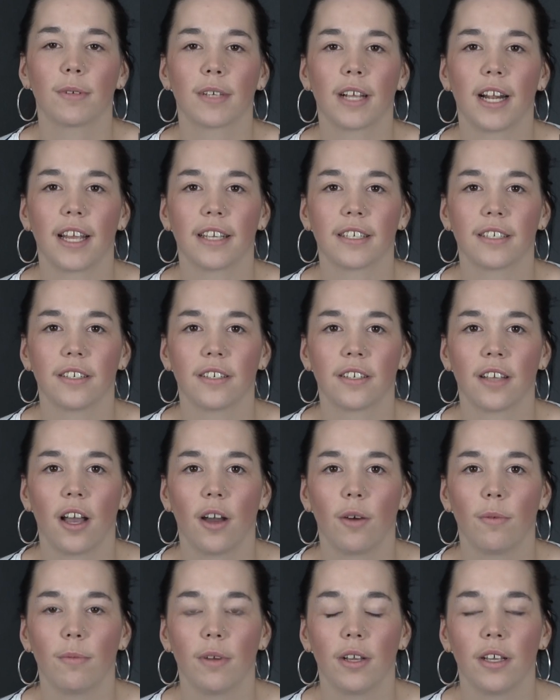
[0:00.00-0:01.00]
I was classed as
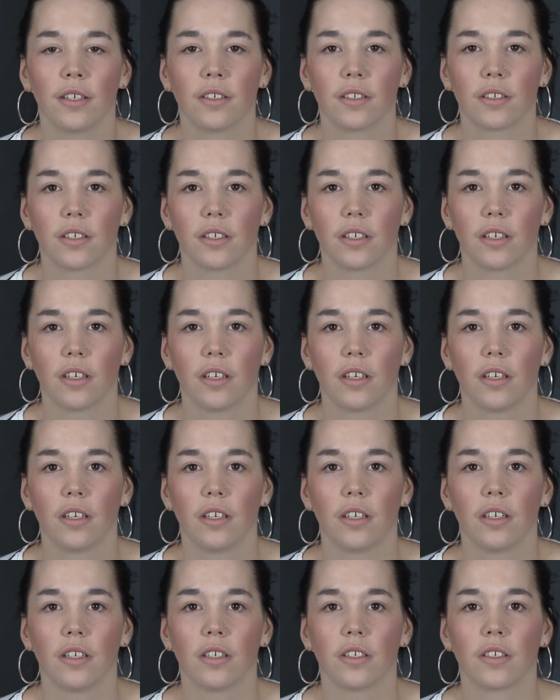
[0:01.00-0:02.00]
homeless,
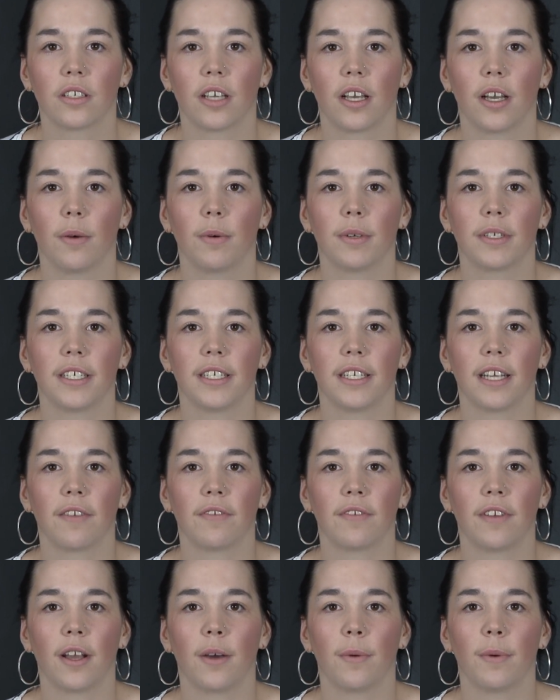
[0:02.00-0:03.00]
so I didn't have
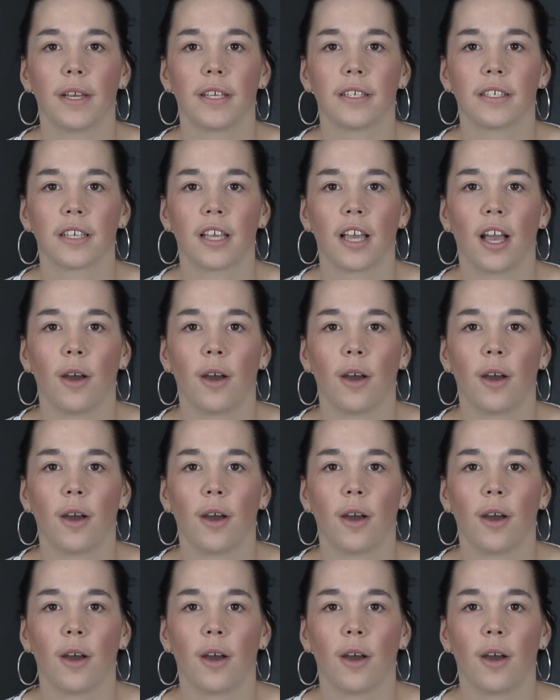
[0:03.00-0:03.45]
nowhere to go.